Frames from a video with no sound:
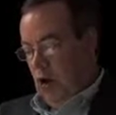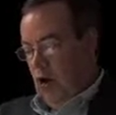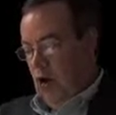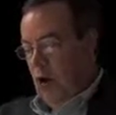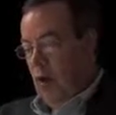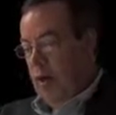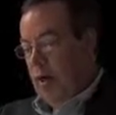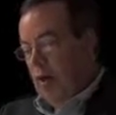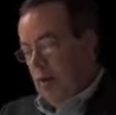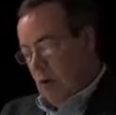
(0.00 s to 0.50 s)

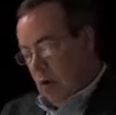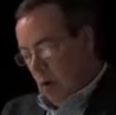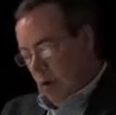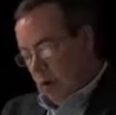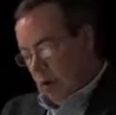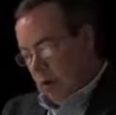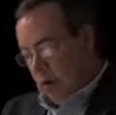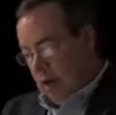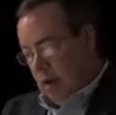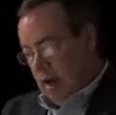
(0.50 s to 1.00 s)
doing
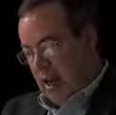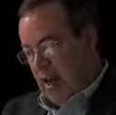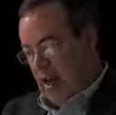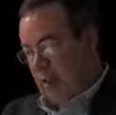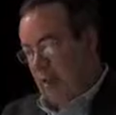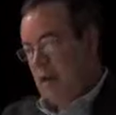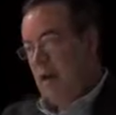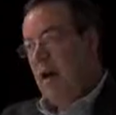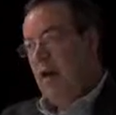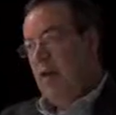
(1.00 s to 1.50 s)
those
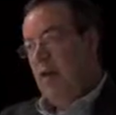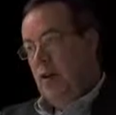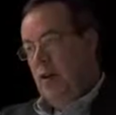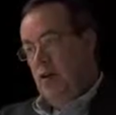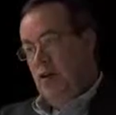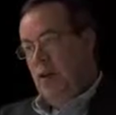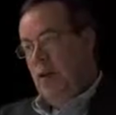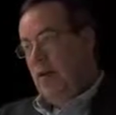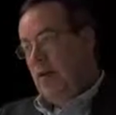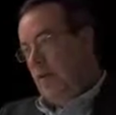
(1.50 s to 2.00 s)
things,
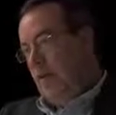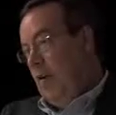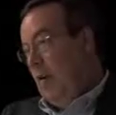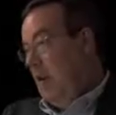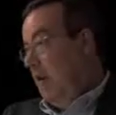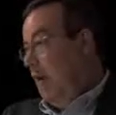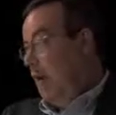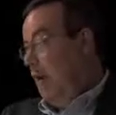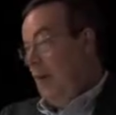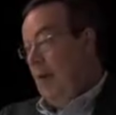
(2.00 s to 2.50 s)
there's really a
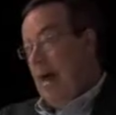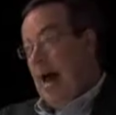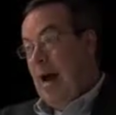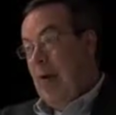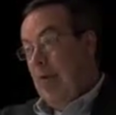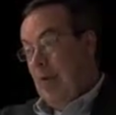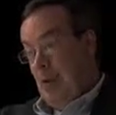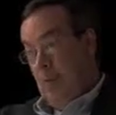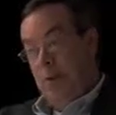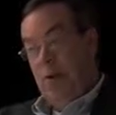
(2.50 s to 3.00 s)
fairly
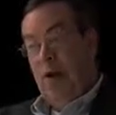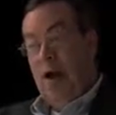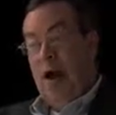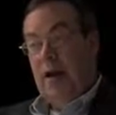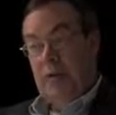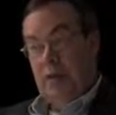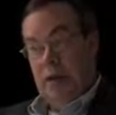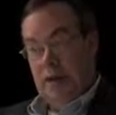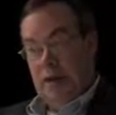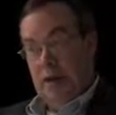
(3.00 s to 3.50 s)
elaborate
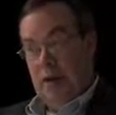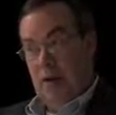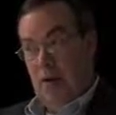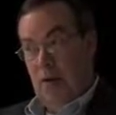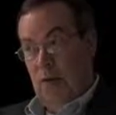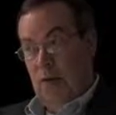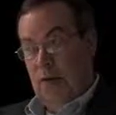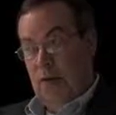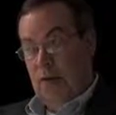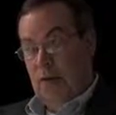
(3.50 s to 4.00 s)
process that
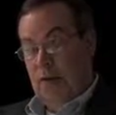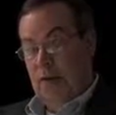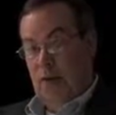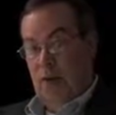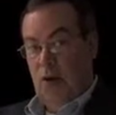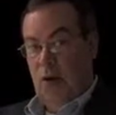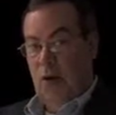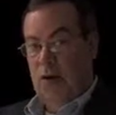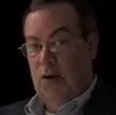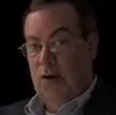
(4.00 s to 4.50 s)
goes on.
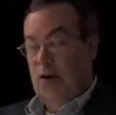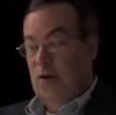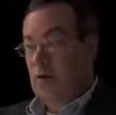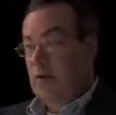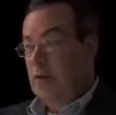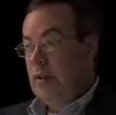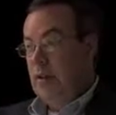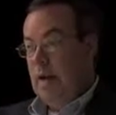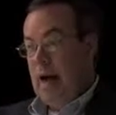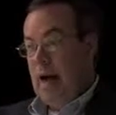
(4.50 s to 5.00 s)
So our
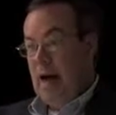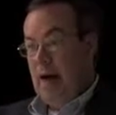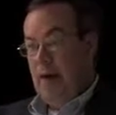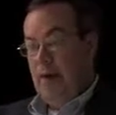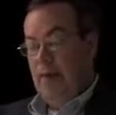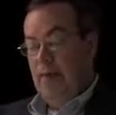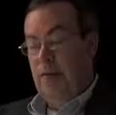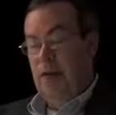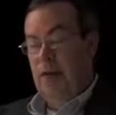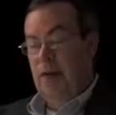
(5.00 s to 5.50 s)
students
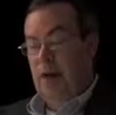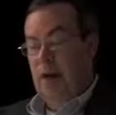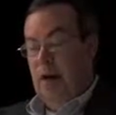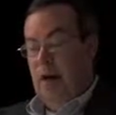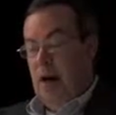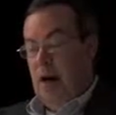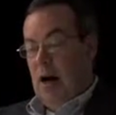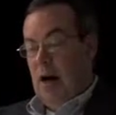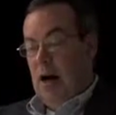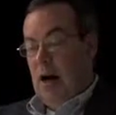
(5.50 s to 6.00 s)
have
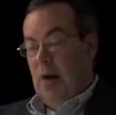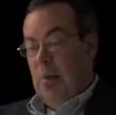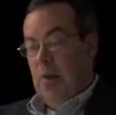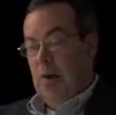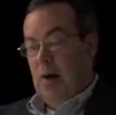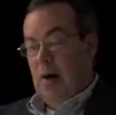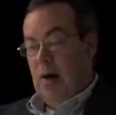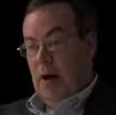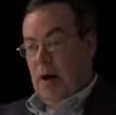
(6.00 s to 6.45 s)
a